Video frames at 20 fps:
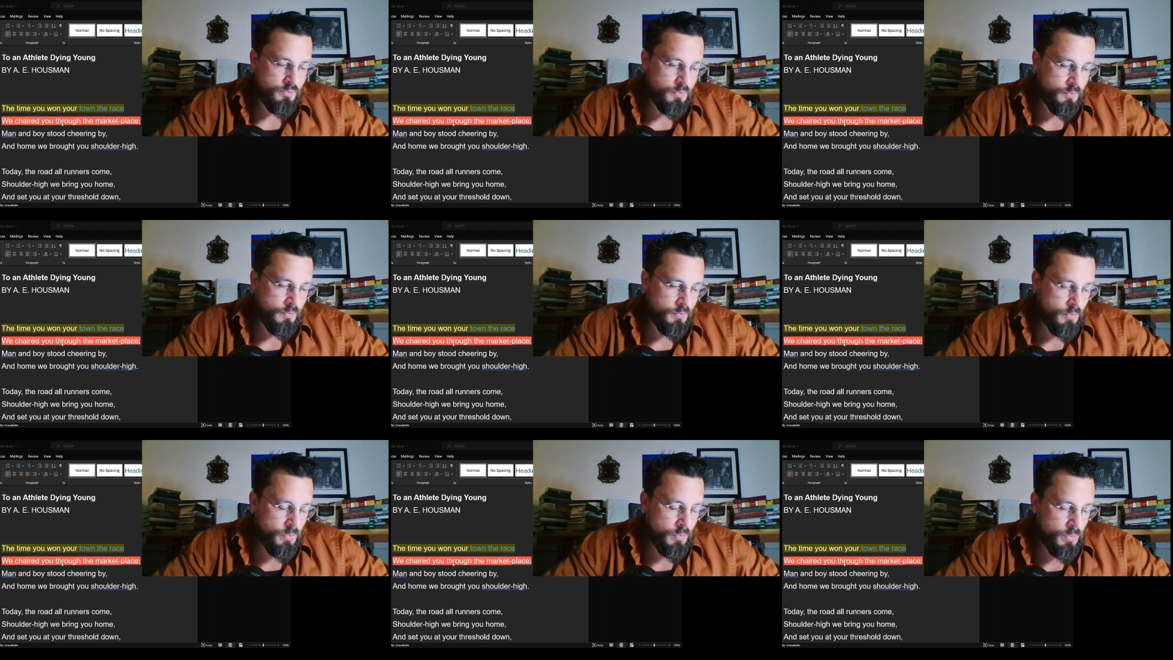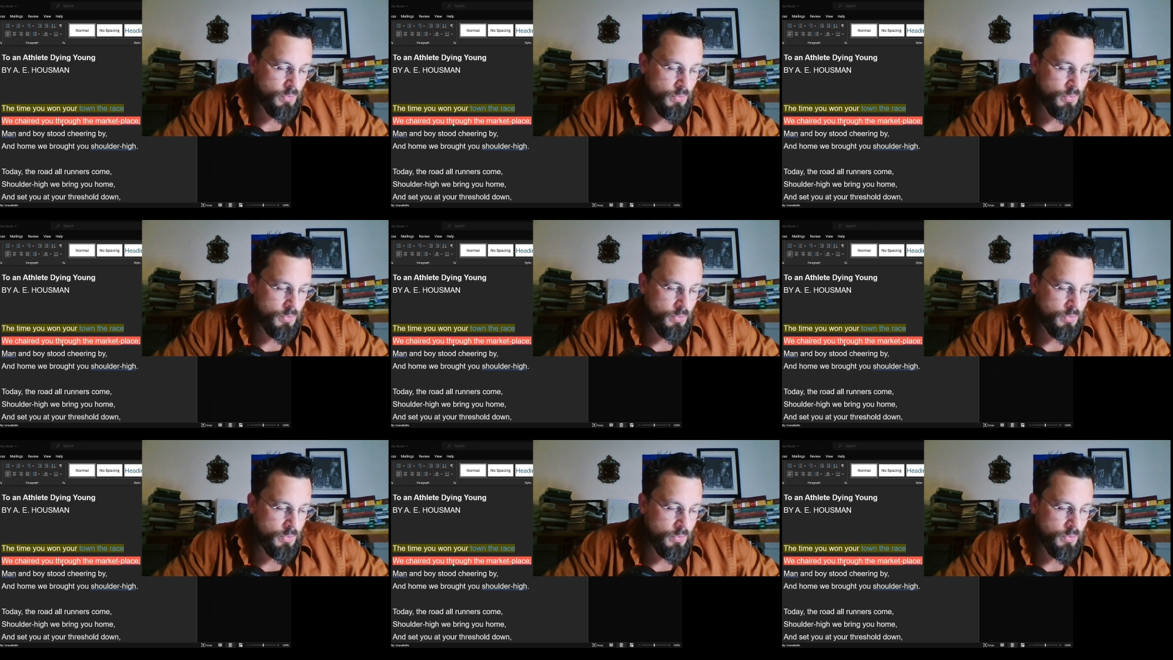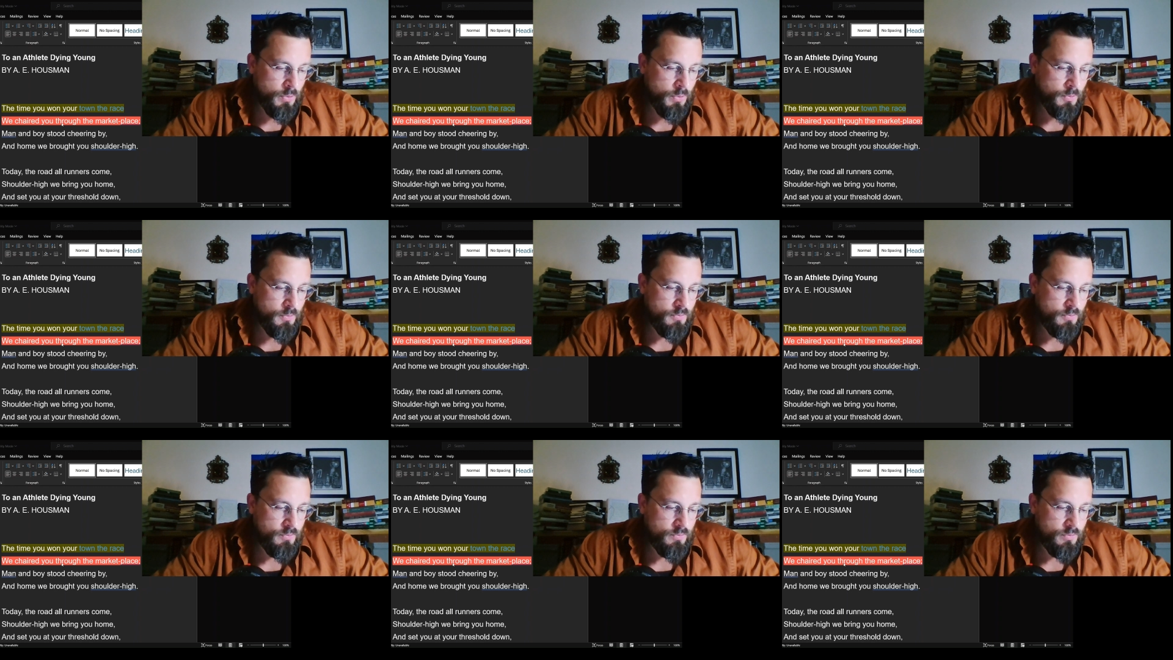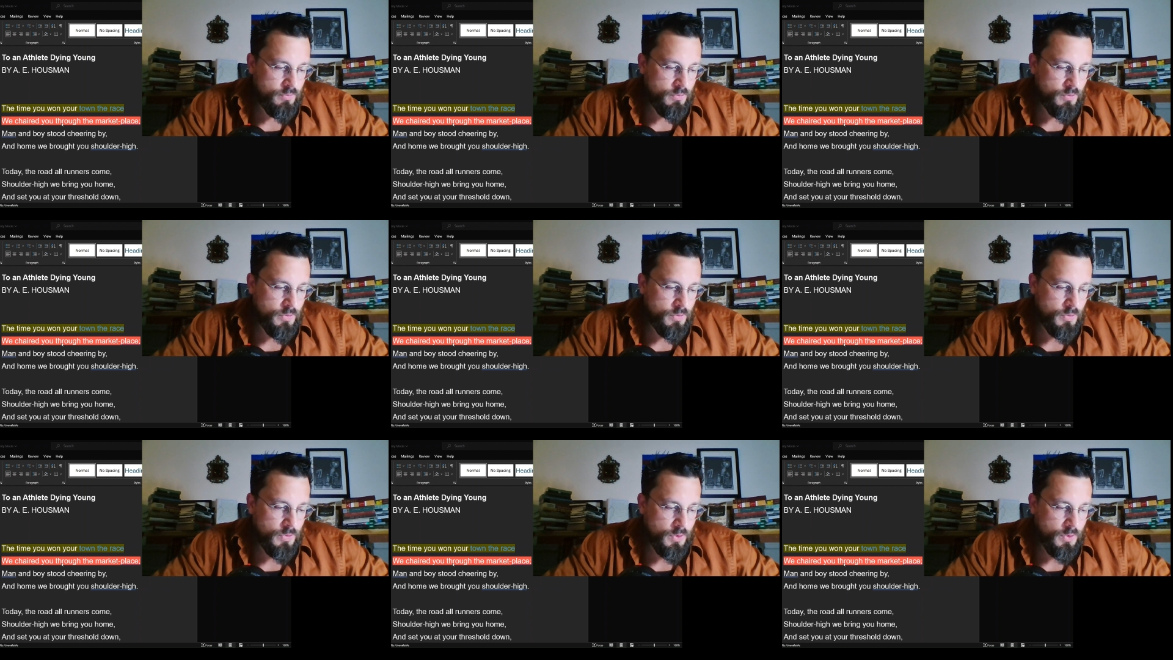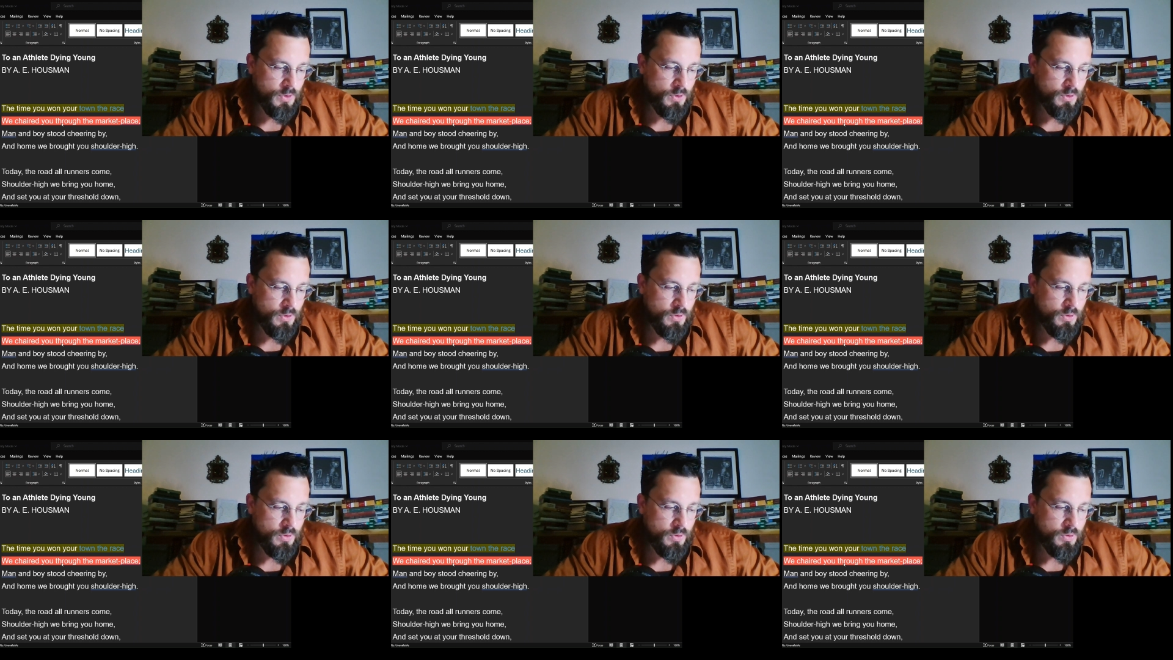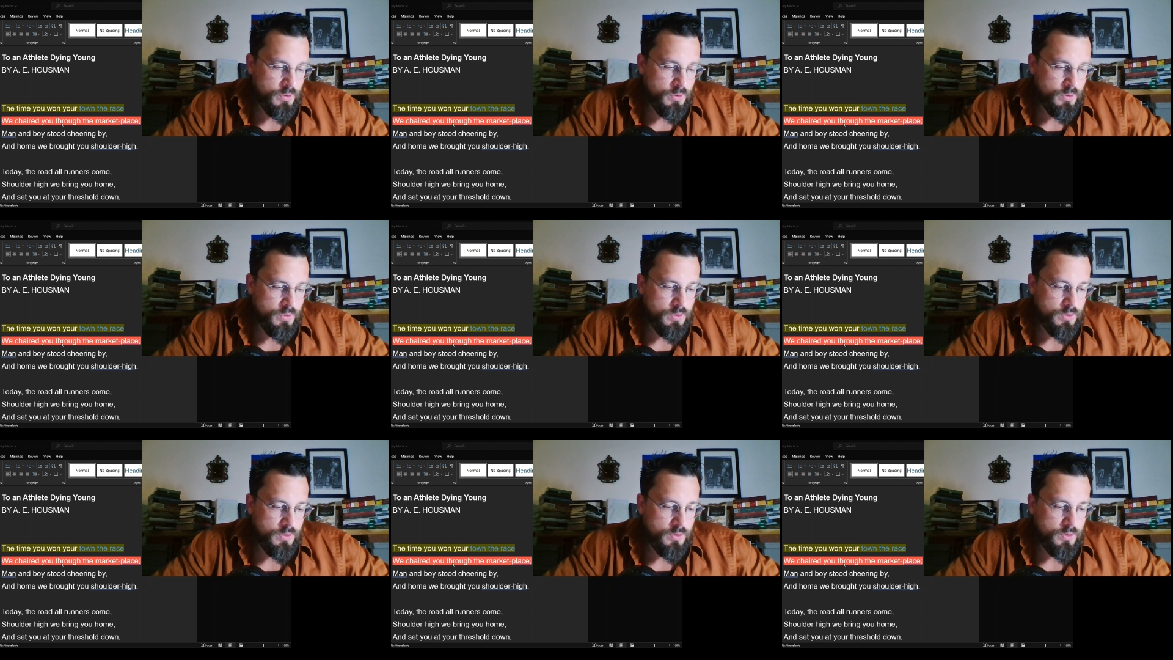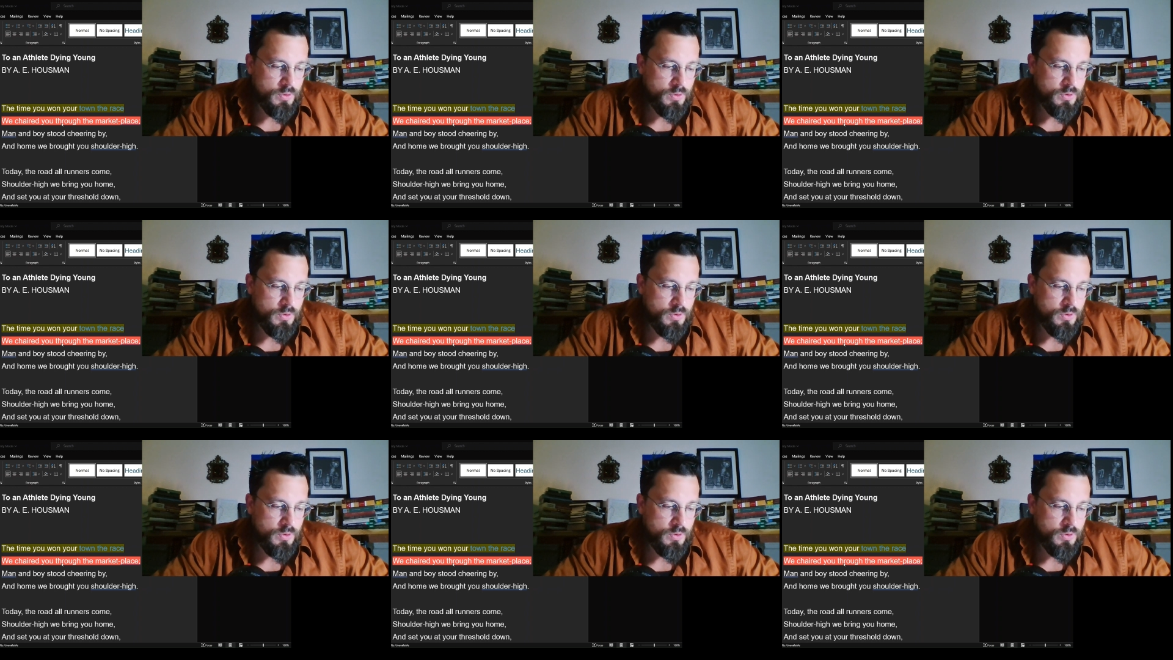Nothing is said.